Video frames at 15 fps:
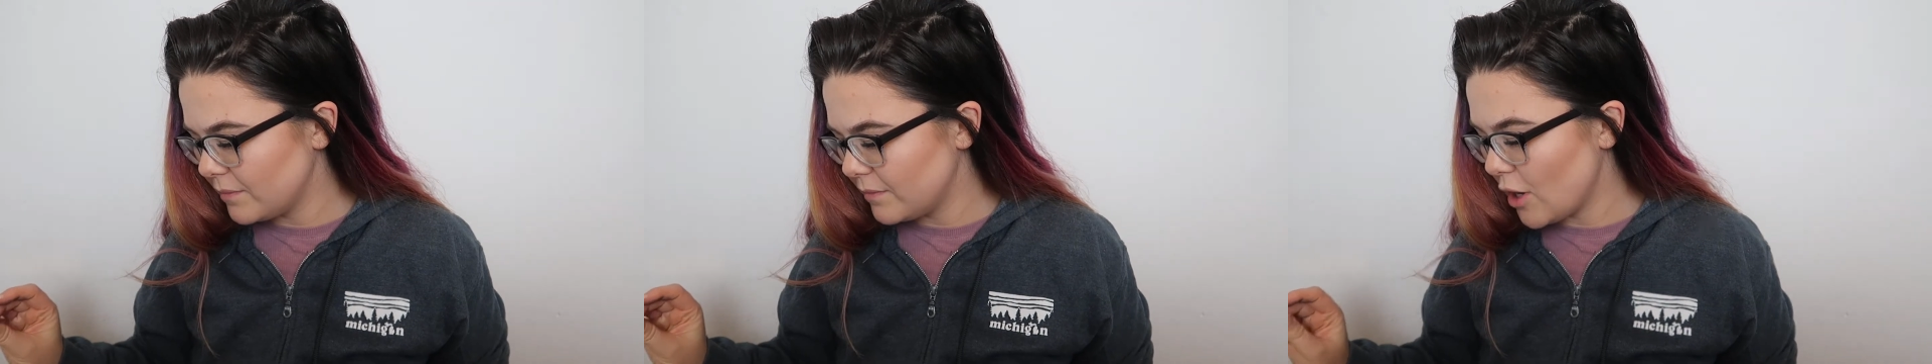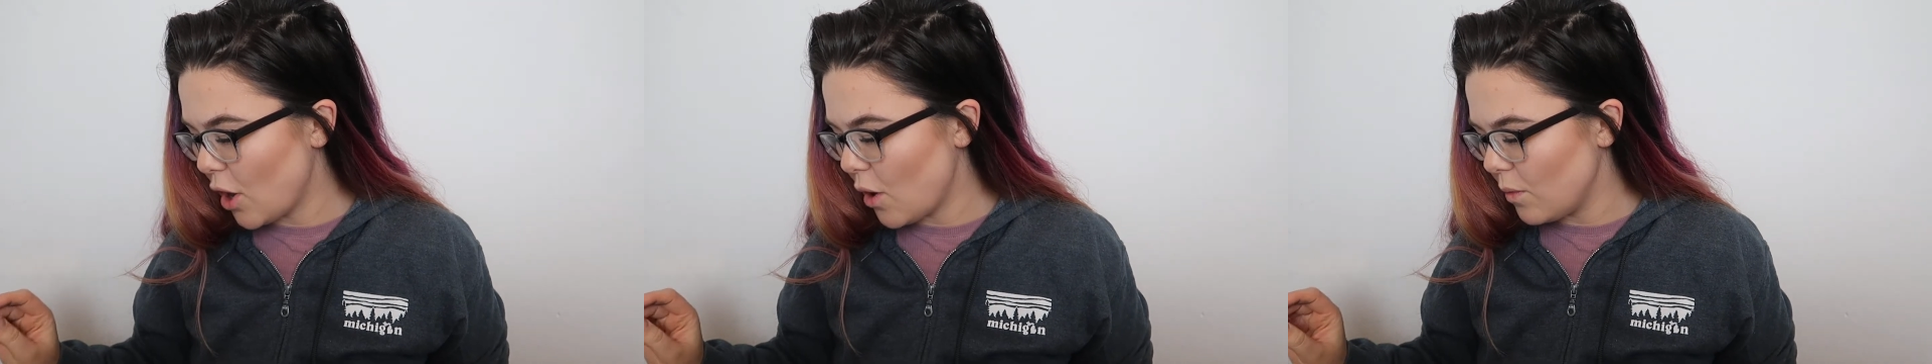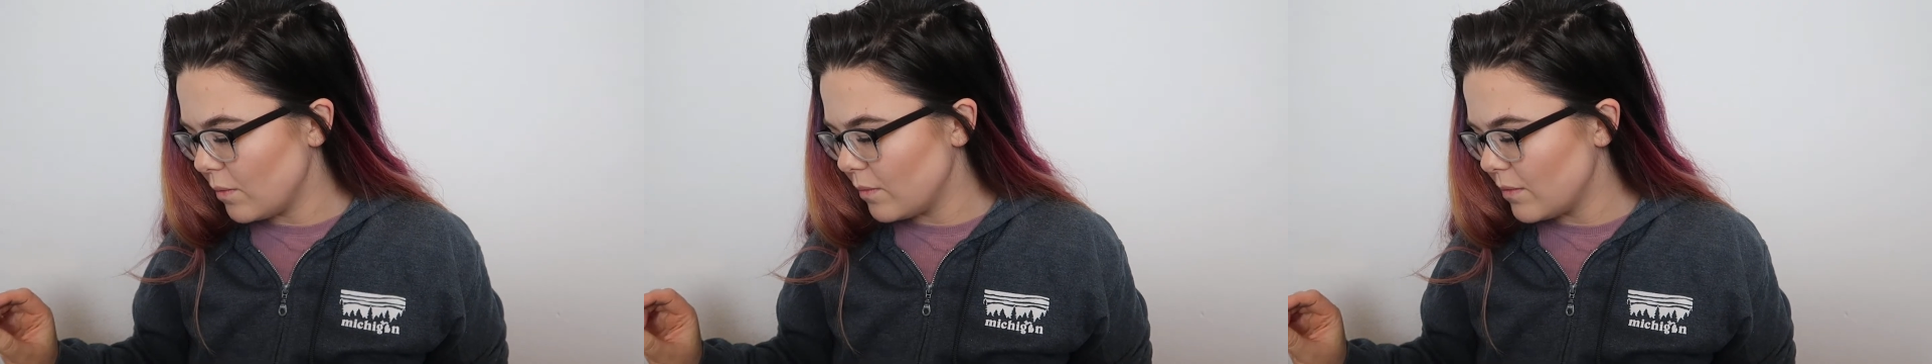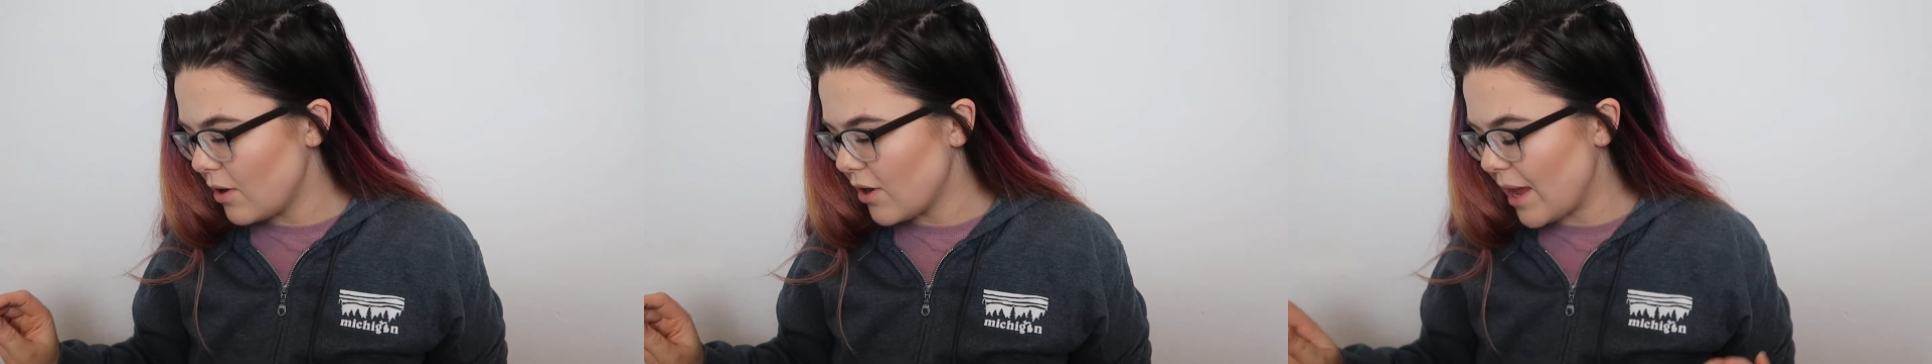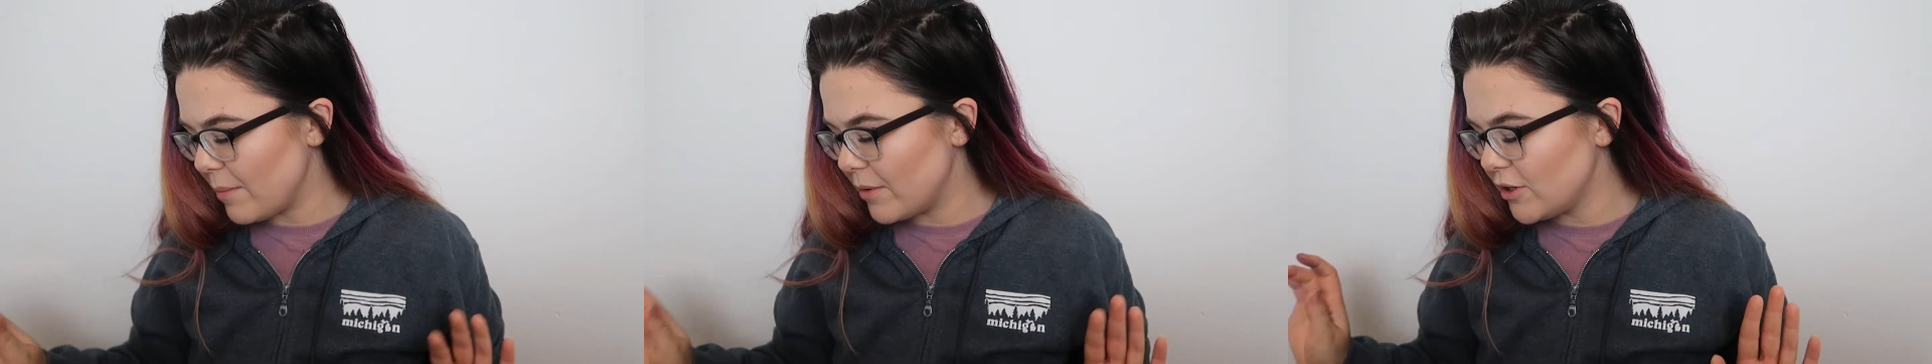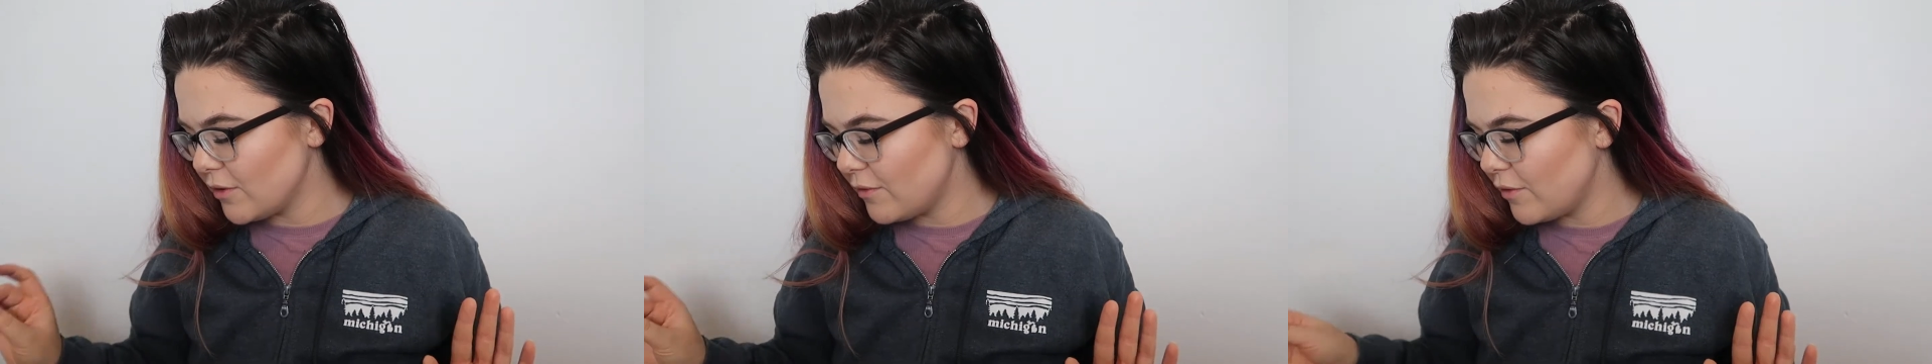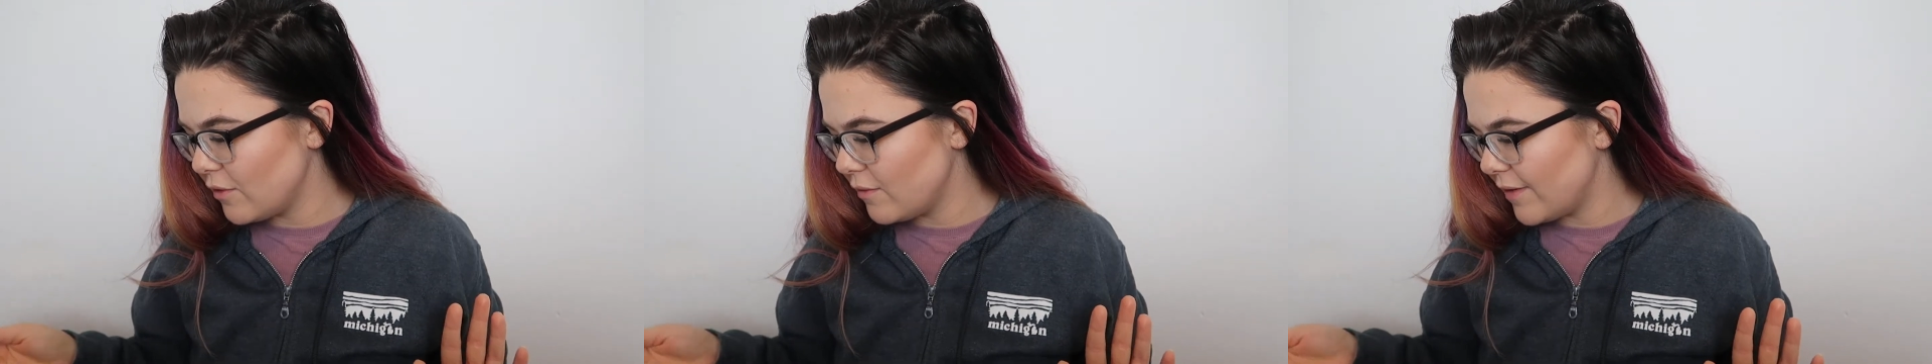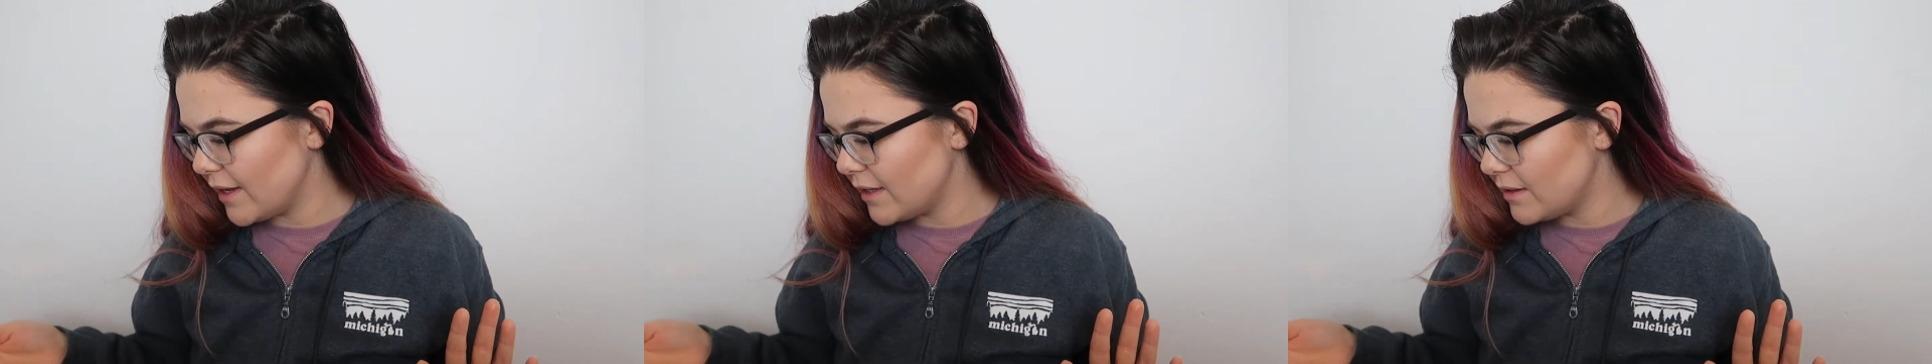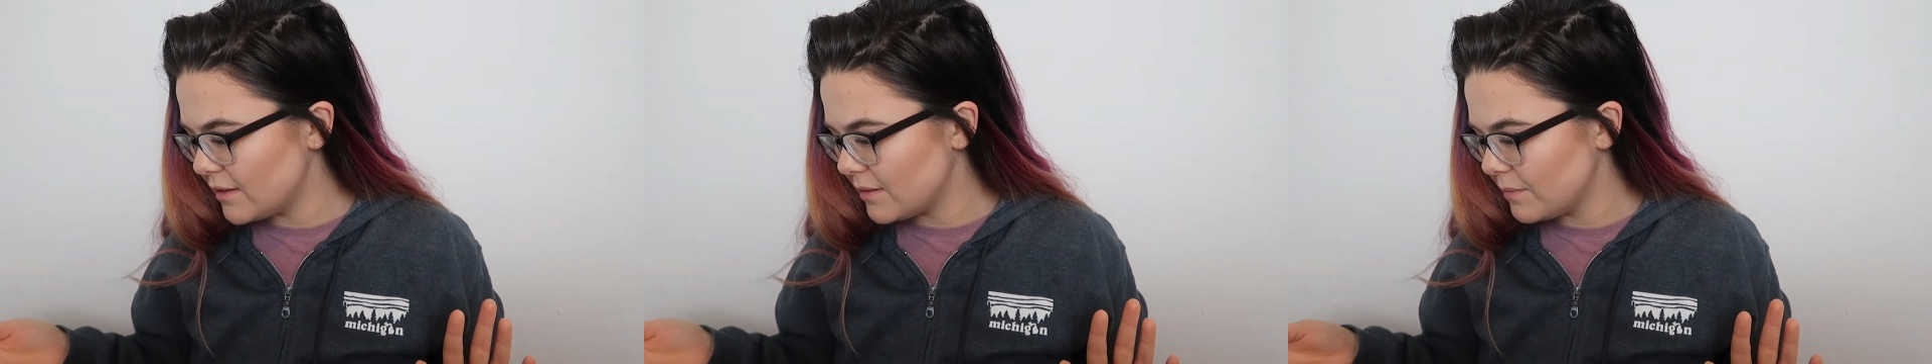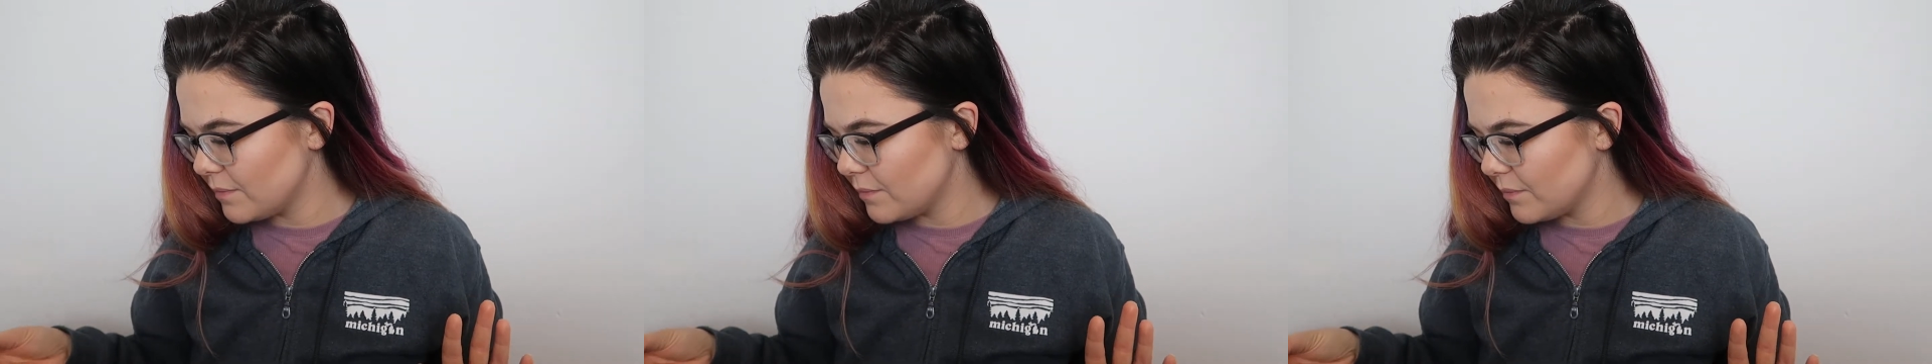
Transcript: No, okay, I'm gonna do Food Vids.